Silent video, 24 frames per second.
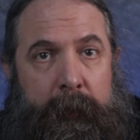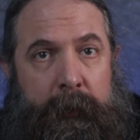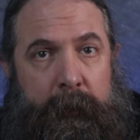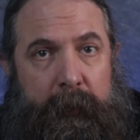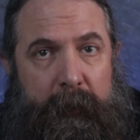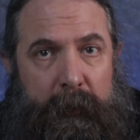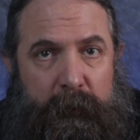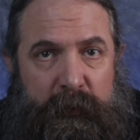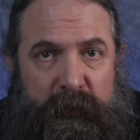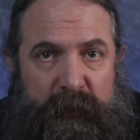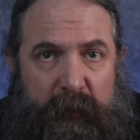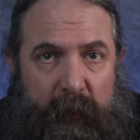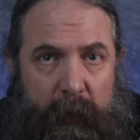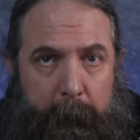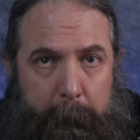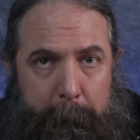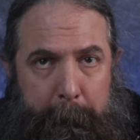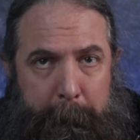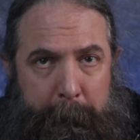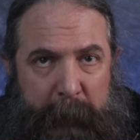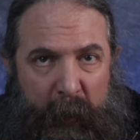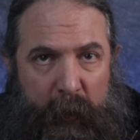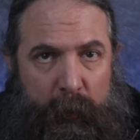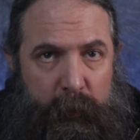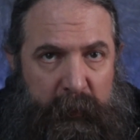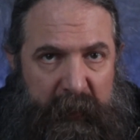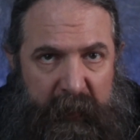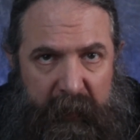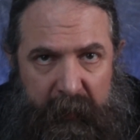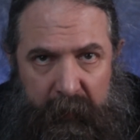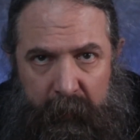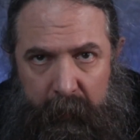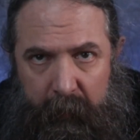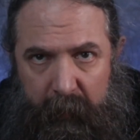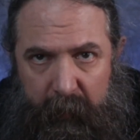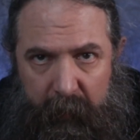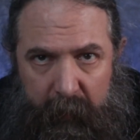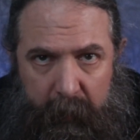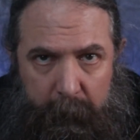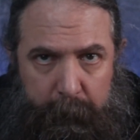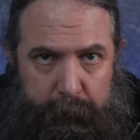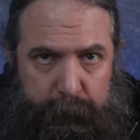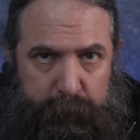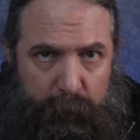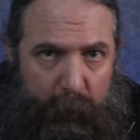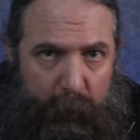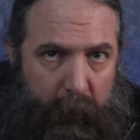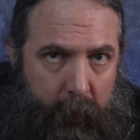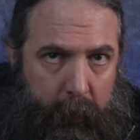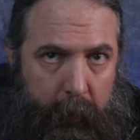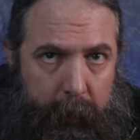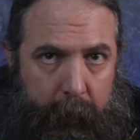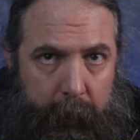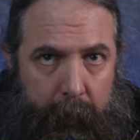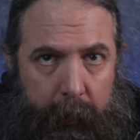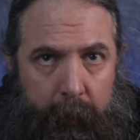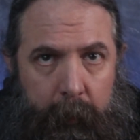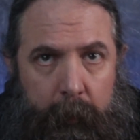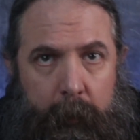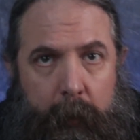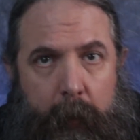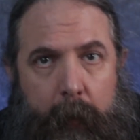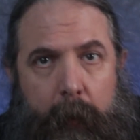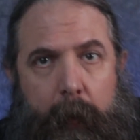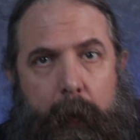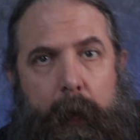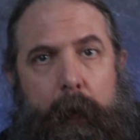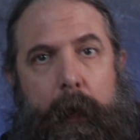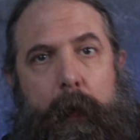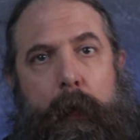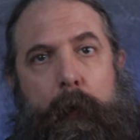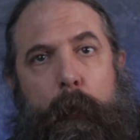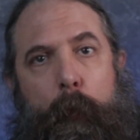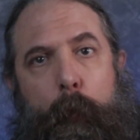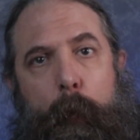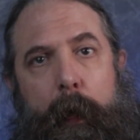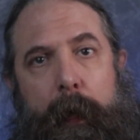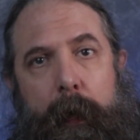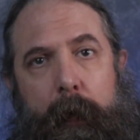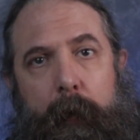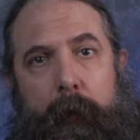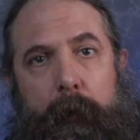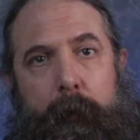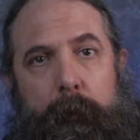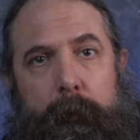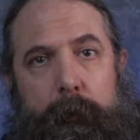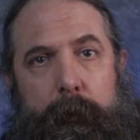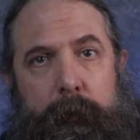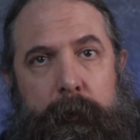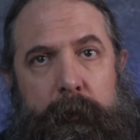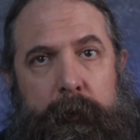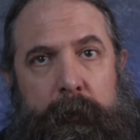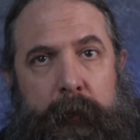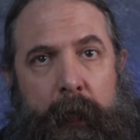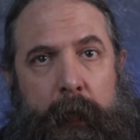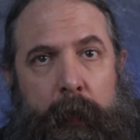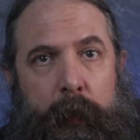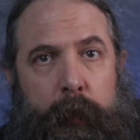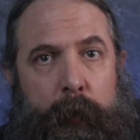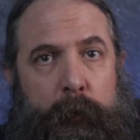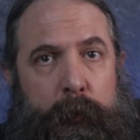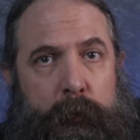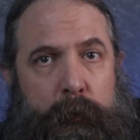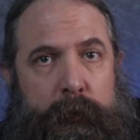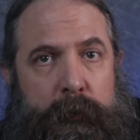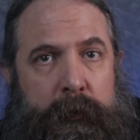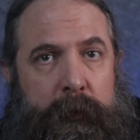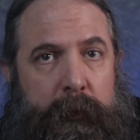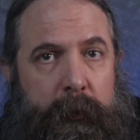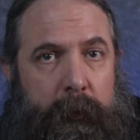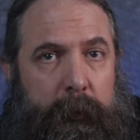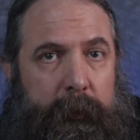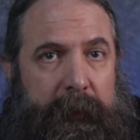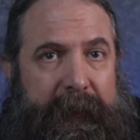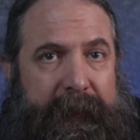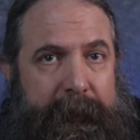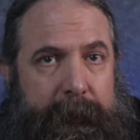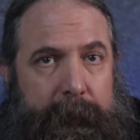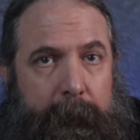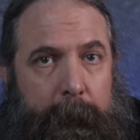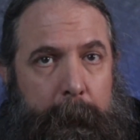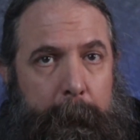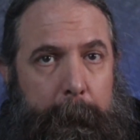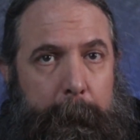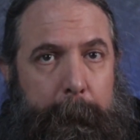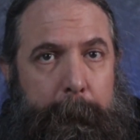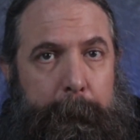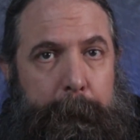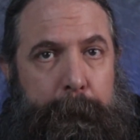and they'll start poking and prodding where the clues lead them.